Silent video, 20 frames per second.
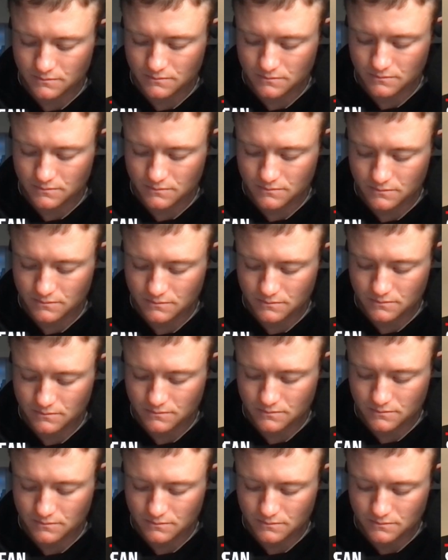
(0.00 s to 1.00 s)

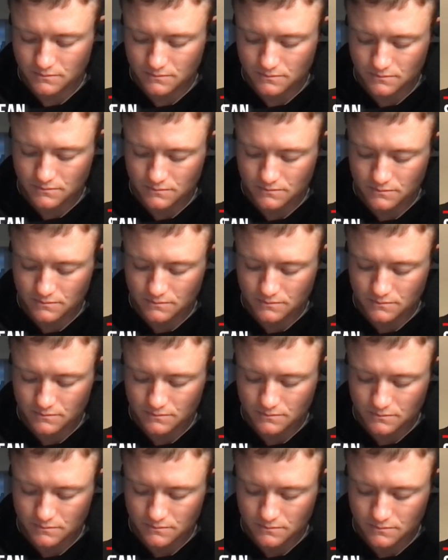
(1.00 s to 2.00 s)

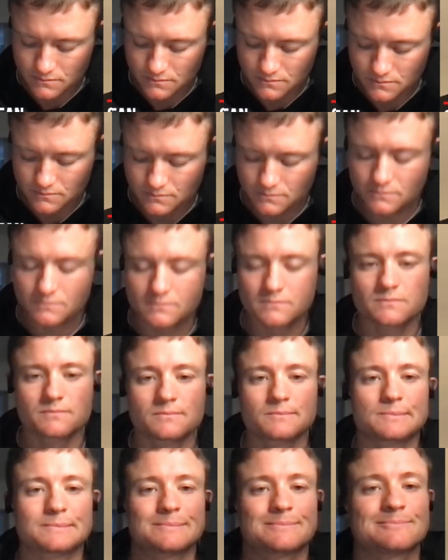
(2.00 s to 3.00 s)

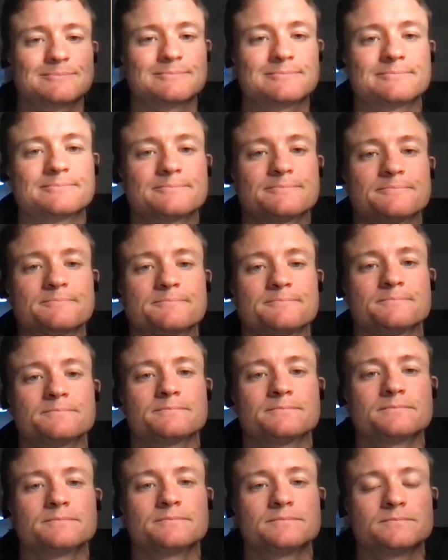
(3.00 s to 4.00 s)

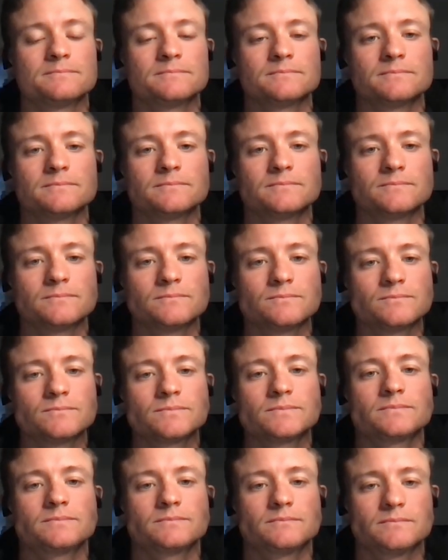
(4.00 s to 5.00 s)

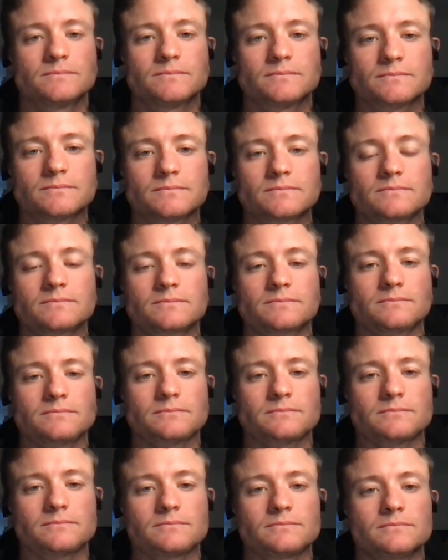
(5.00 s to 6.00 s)

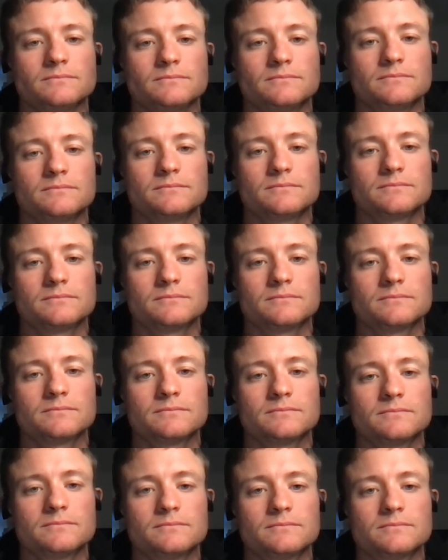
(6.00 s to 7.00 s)

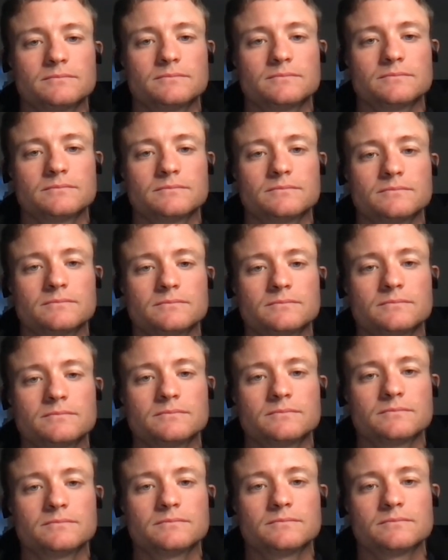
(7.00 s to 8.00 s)
(not speaking)